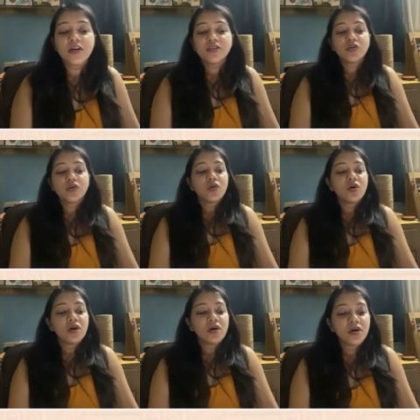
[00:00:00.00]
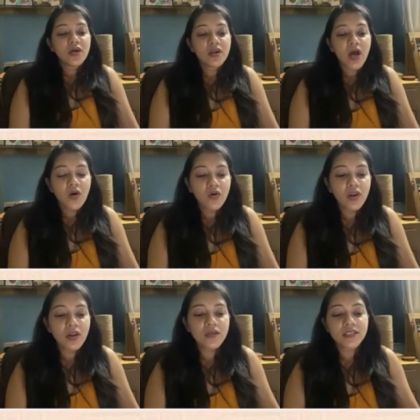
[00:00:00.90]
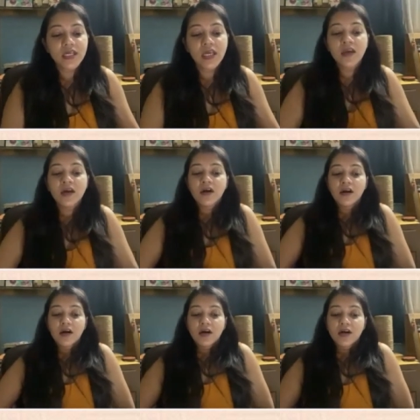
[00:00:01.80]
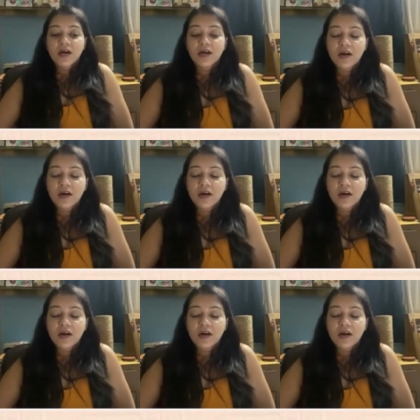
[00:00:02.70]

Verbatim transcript: So uh, Rahul, see, uh,